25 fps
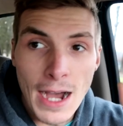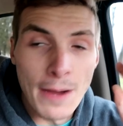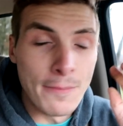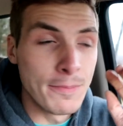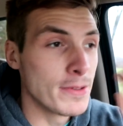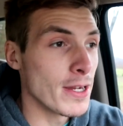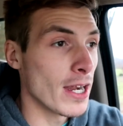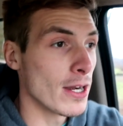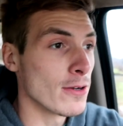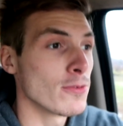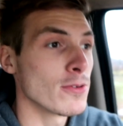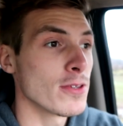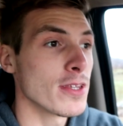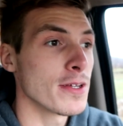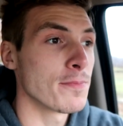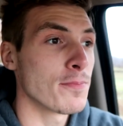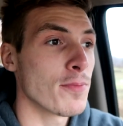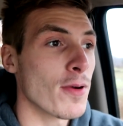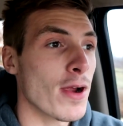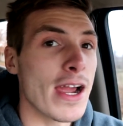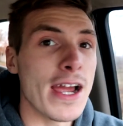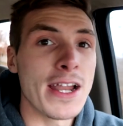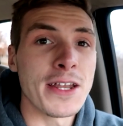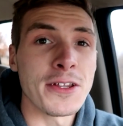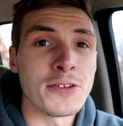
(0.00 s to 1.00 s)
I'm done with a
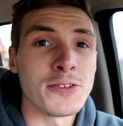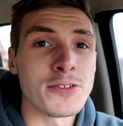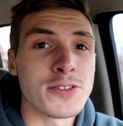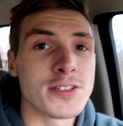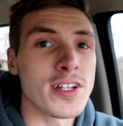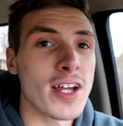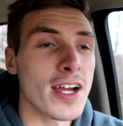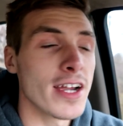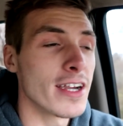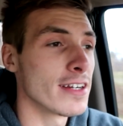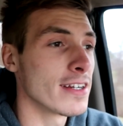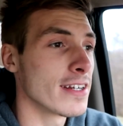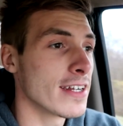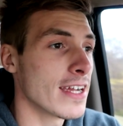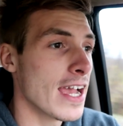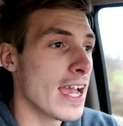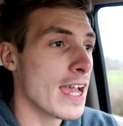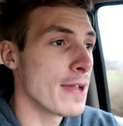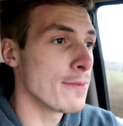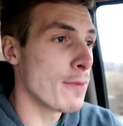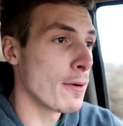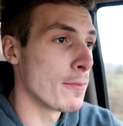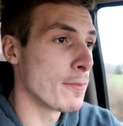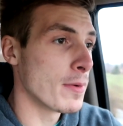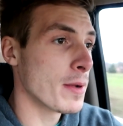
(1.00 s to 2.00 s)
brand used Tiger
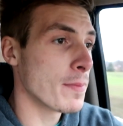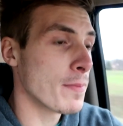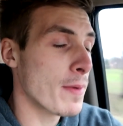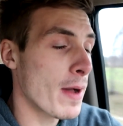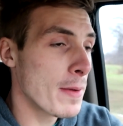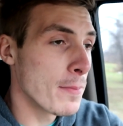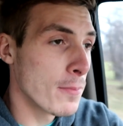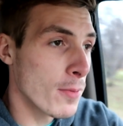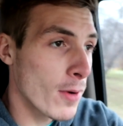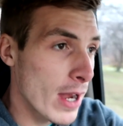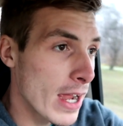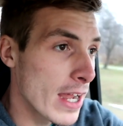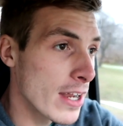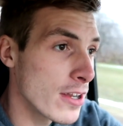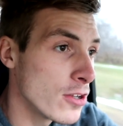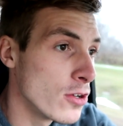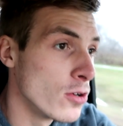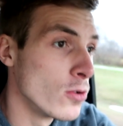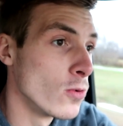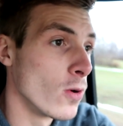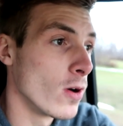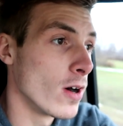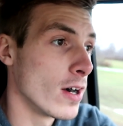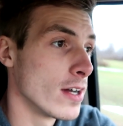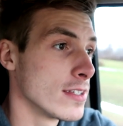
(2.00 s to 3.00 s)
game. I'm gonna buy brand
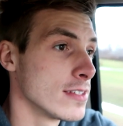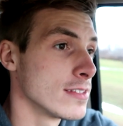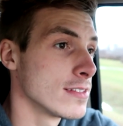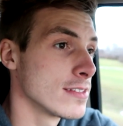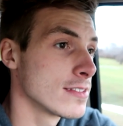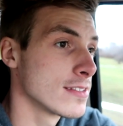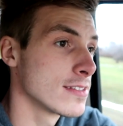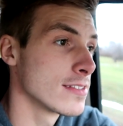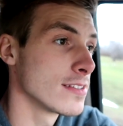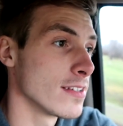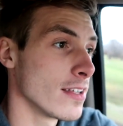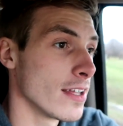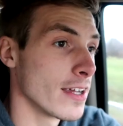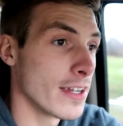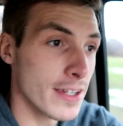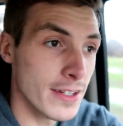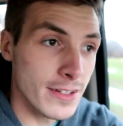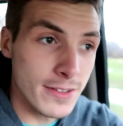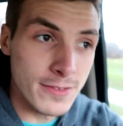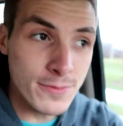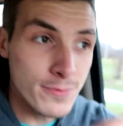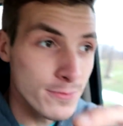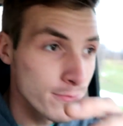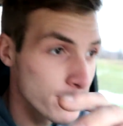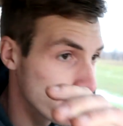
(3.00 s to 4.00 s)
new ones, like
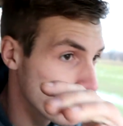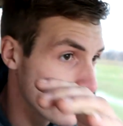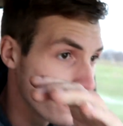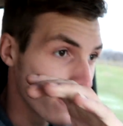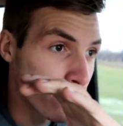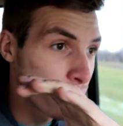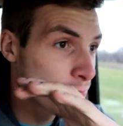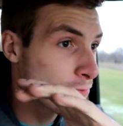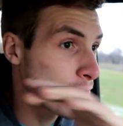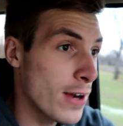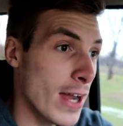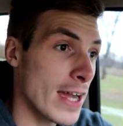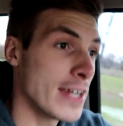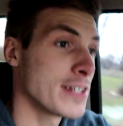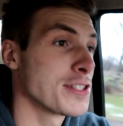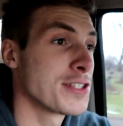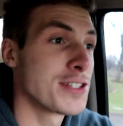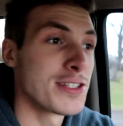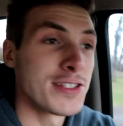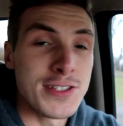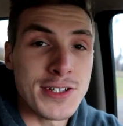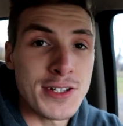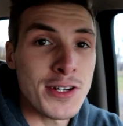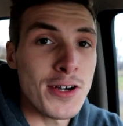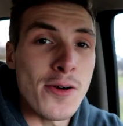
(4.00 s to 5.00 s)

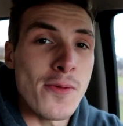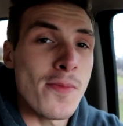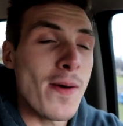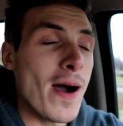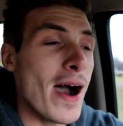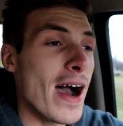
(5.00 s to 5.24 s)
fresh, zero